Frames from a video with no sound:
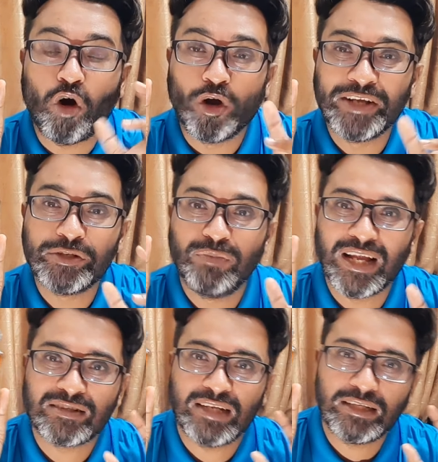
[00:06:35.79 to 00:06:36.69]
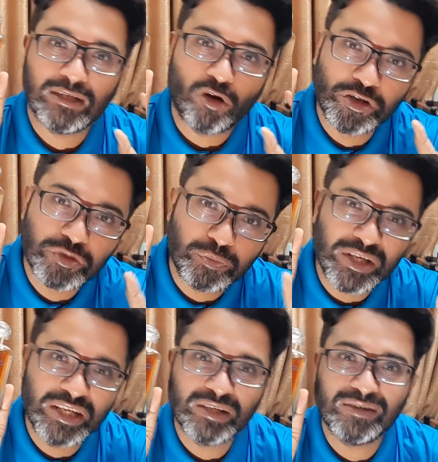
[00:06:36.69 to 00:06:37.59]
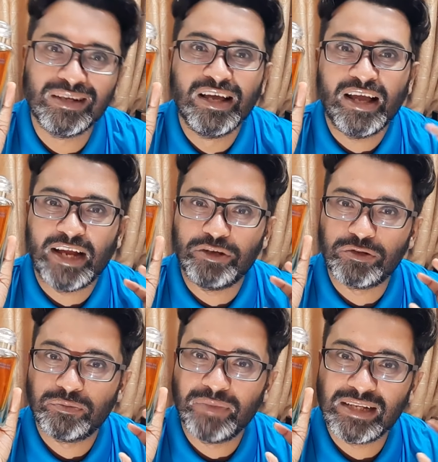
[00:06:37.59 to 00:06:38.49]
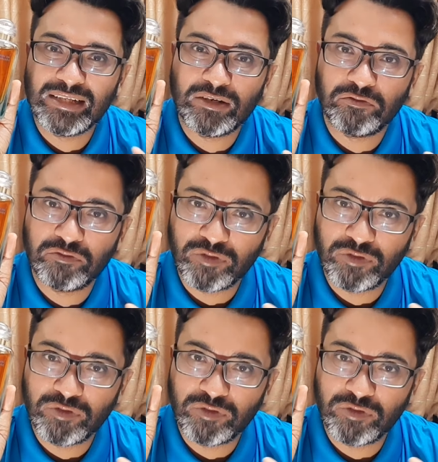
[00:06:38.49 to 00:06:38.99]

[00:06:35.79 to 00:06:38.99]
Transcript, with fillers: orange blast like the orange peel and you smell that